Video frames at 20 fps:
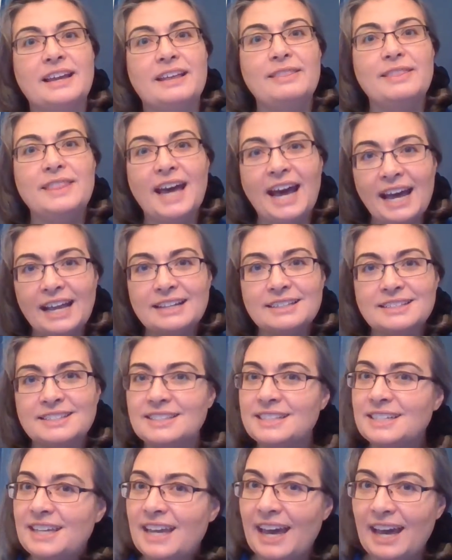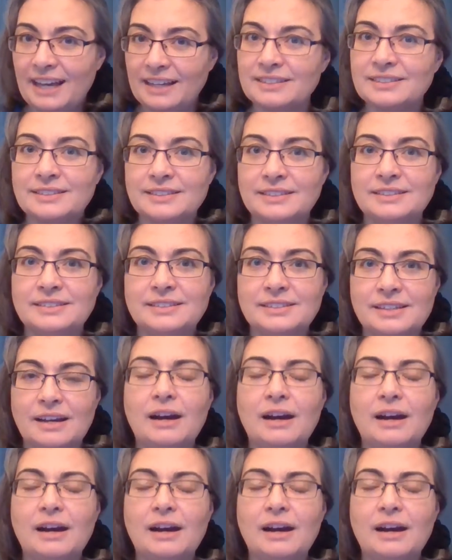And that is the essence